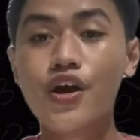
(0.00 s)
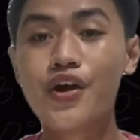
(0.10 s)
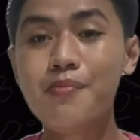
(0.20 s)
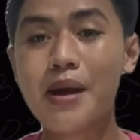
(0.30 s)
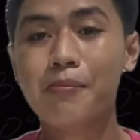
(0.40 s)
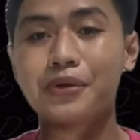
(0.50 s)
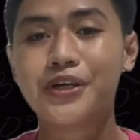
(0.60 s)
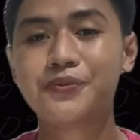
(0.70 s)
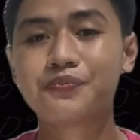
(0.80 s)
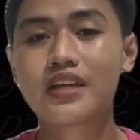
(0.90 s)
Remember
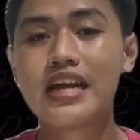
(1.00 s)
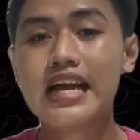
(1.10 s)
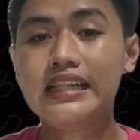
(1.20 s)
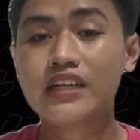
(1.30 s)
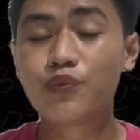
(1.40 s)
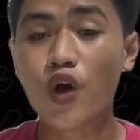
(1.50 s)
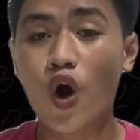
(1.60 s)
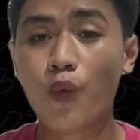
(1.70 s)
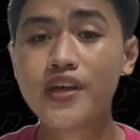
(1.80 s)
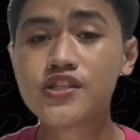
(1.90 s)
that we
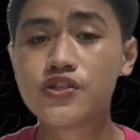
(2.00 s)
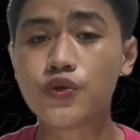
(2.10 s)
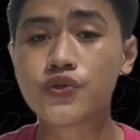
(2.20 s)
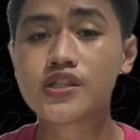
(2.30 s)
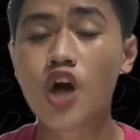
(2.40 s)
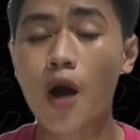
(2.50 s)
always use the